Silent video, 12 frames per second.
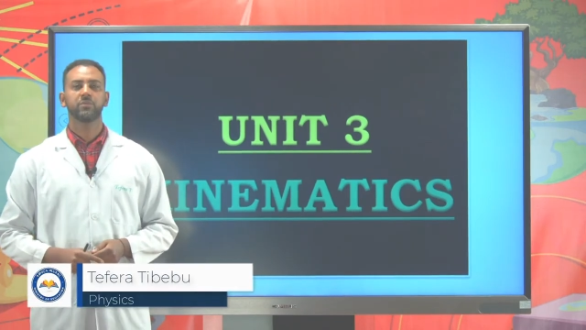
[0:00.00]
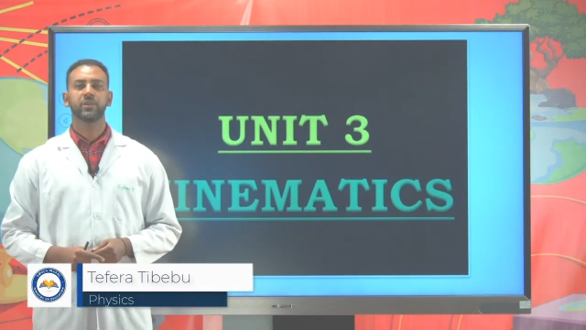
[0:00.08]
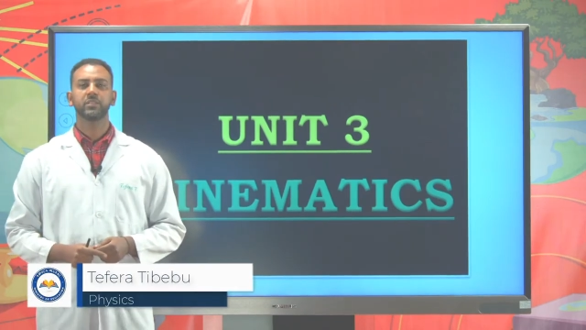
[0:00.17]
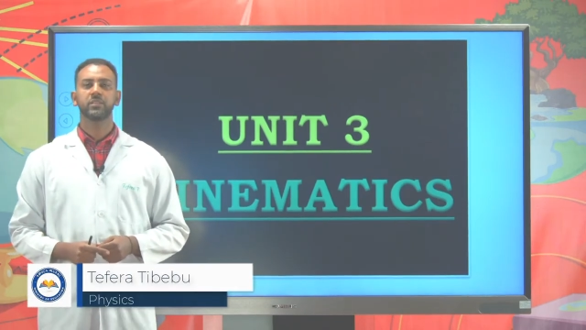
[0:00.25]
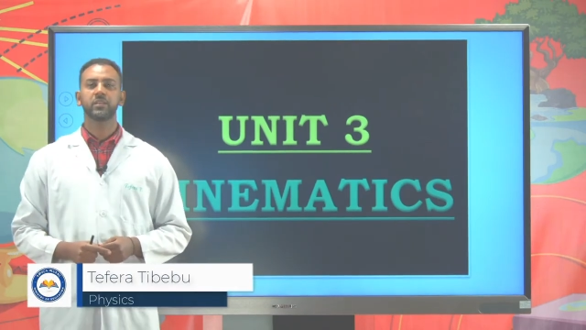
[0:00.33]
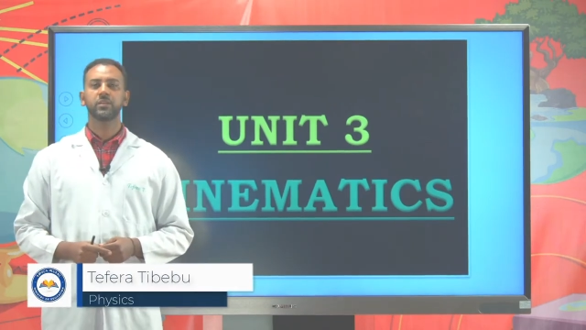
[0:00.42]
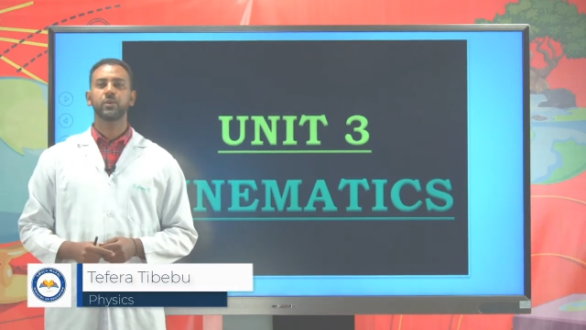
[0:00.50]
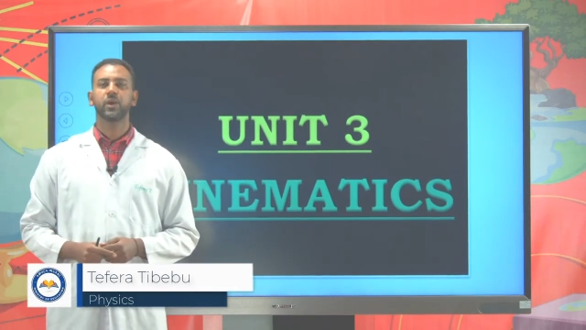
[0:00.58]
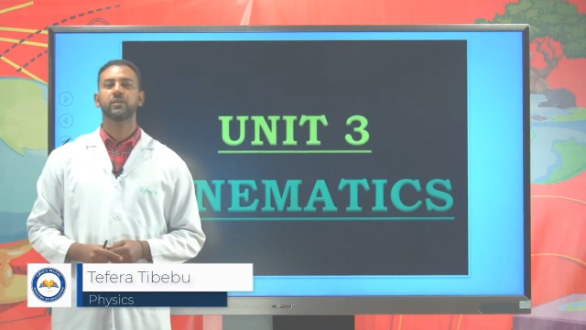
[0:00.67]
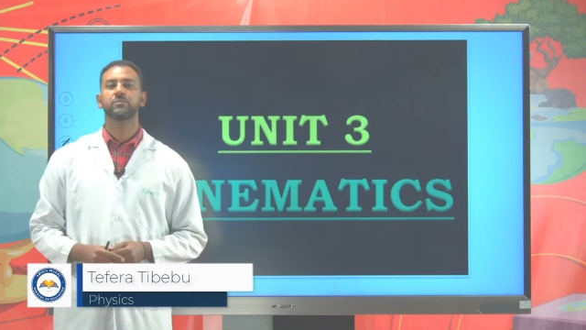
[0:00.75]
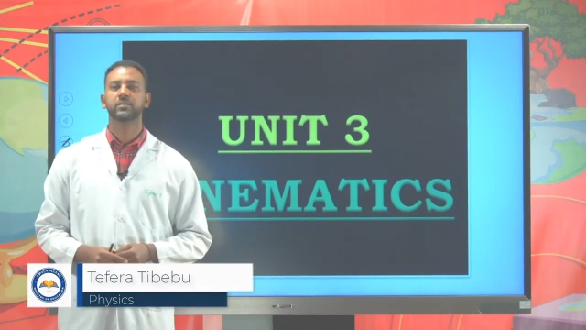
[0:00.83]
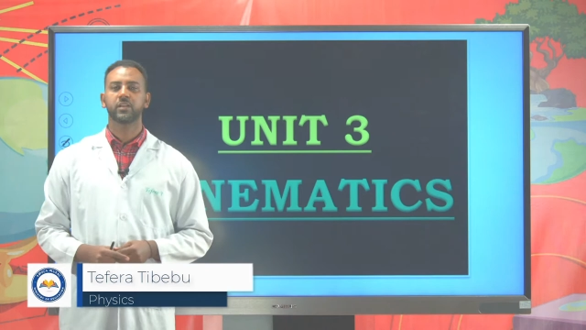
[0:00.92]
Previously, we
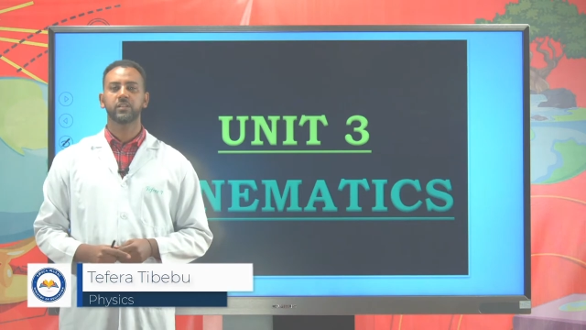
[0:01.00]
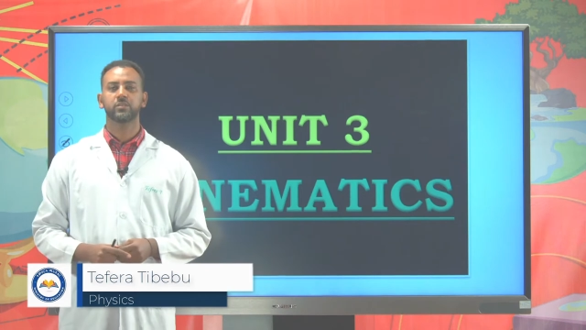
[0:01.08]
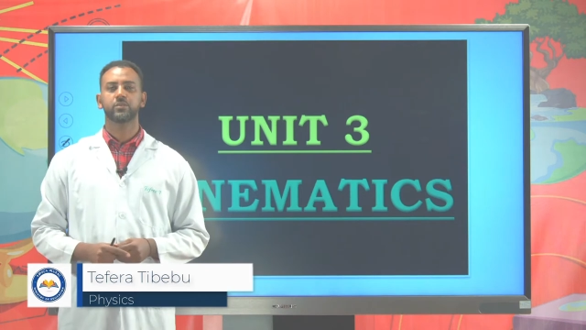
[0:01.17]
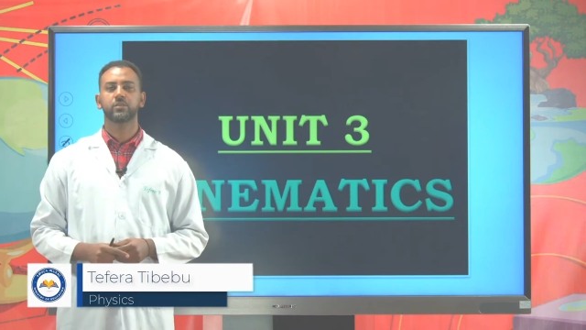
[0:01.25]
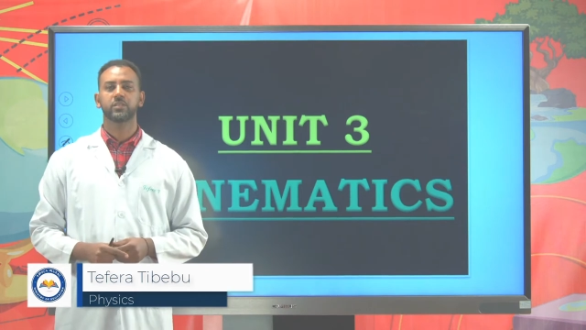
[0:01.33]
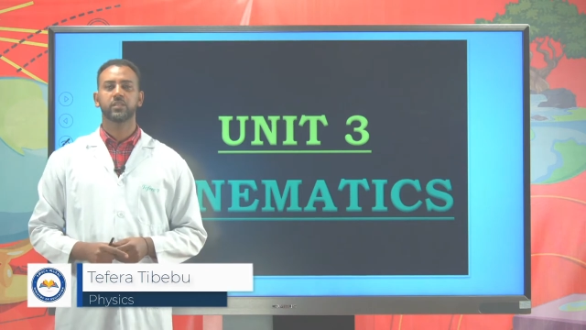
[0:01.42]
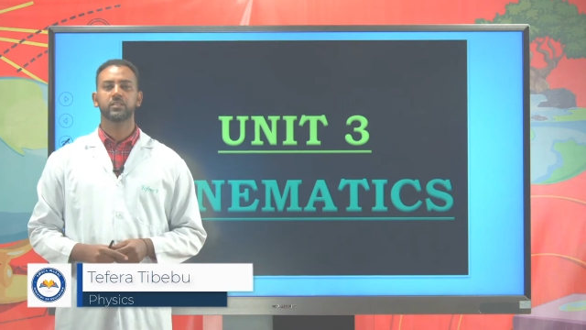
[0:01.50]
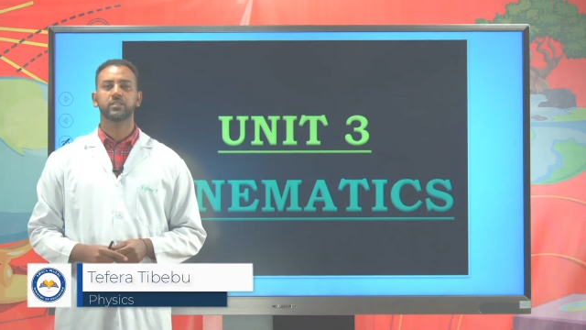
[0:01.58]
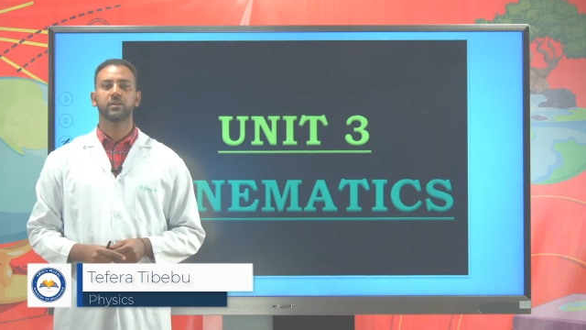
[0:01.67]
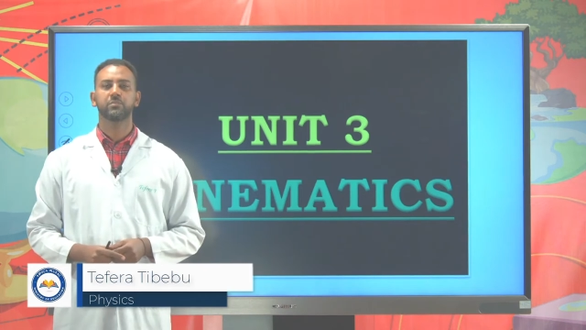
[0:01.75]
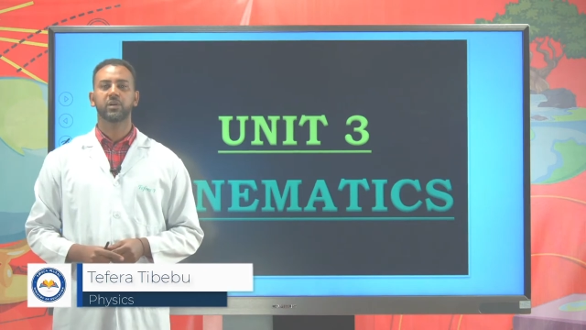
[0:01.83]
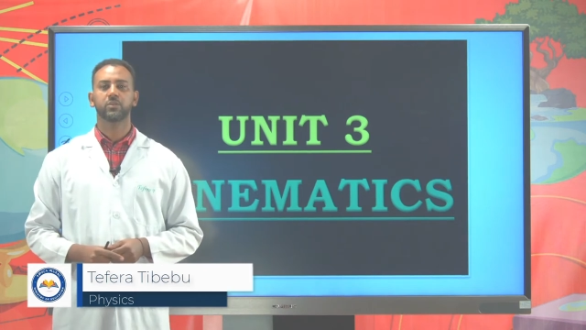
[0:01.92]
have tried to discuss
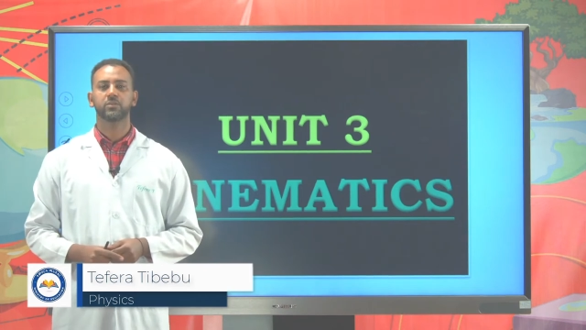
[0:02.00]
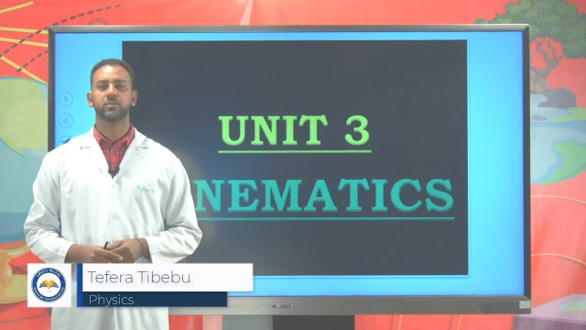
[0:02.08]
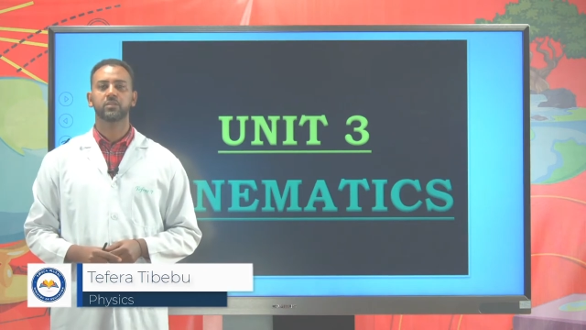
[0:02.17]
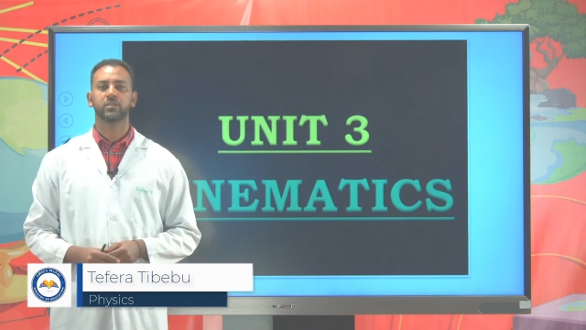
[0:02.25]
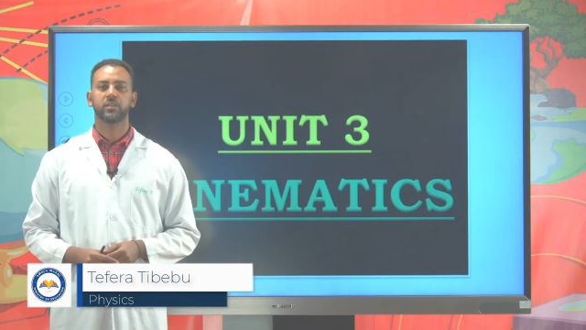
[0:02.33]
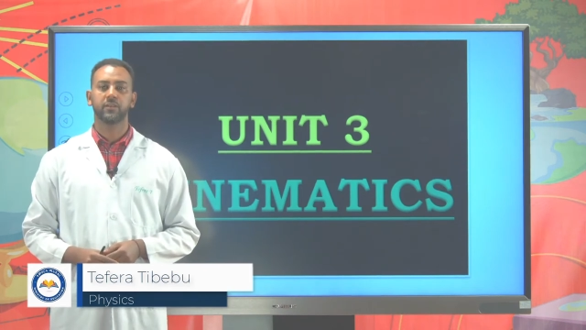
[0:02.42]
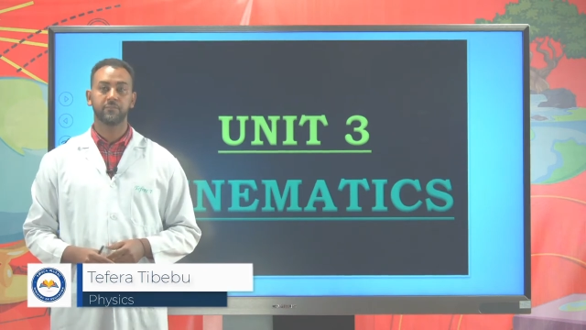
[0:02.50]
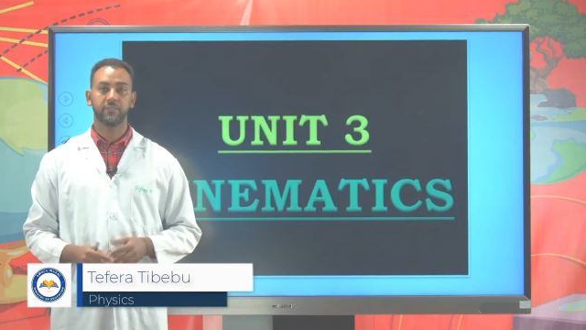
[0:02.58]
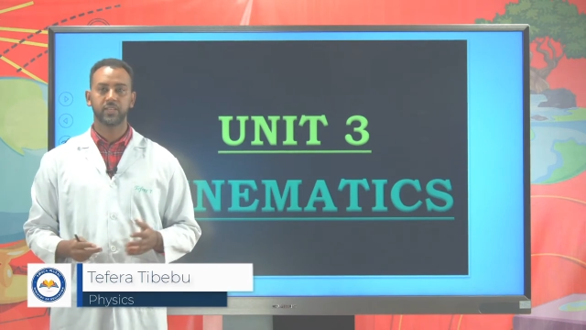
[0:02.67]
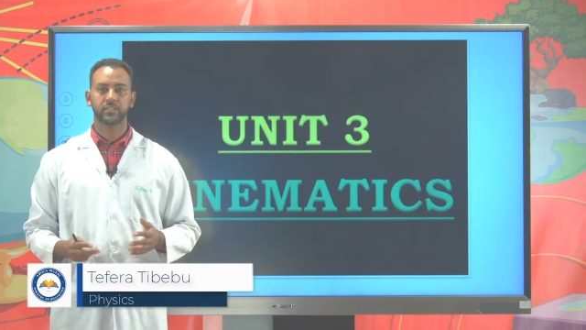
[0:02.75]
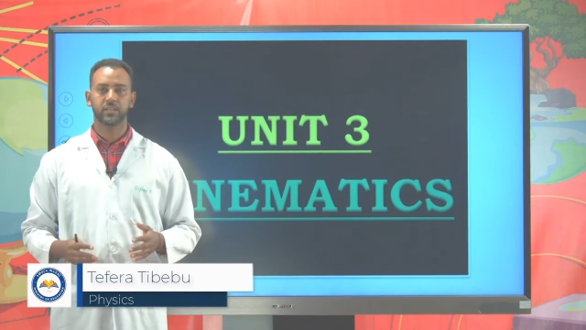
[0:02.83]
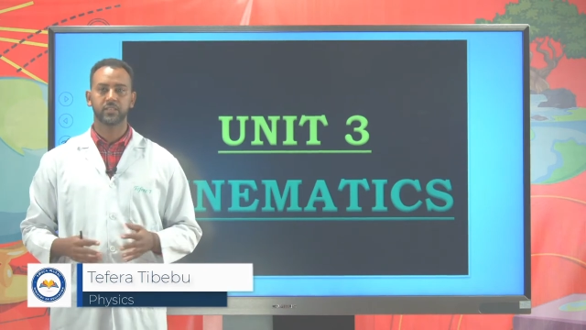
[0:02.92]
about
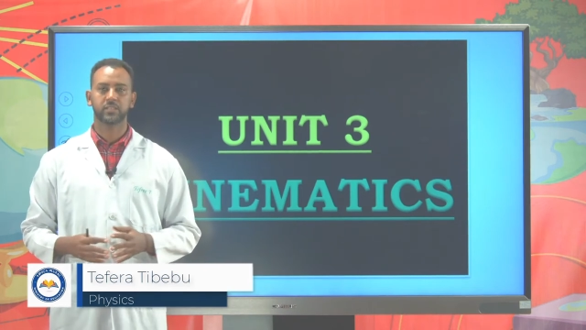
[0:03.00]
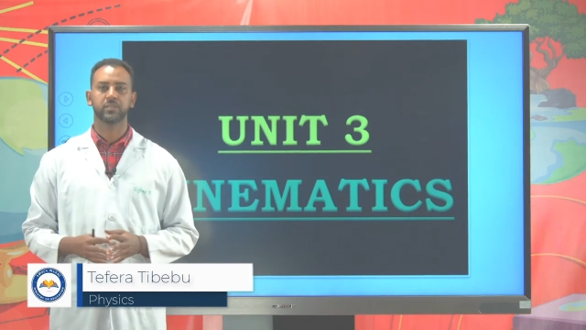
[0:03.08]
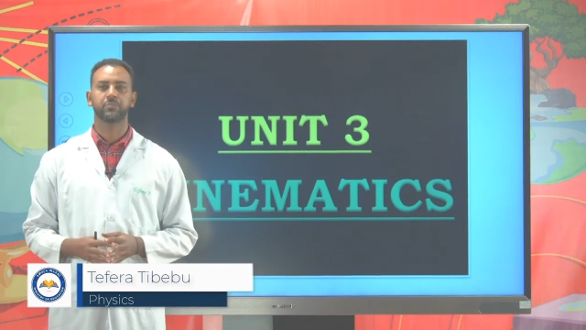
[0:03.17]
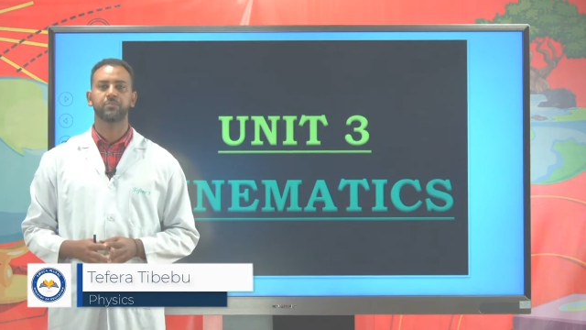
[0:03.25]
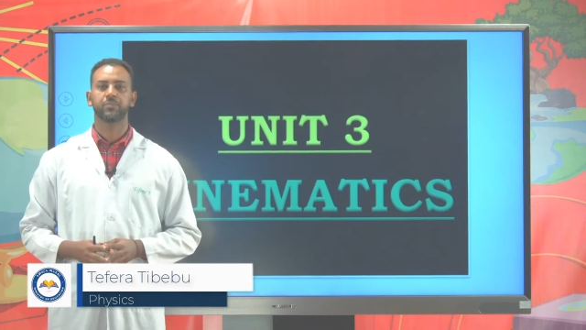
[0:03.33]
vectors.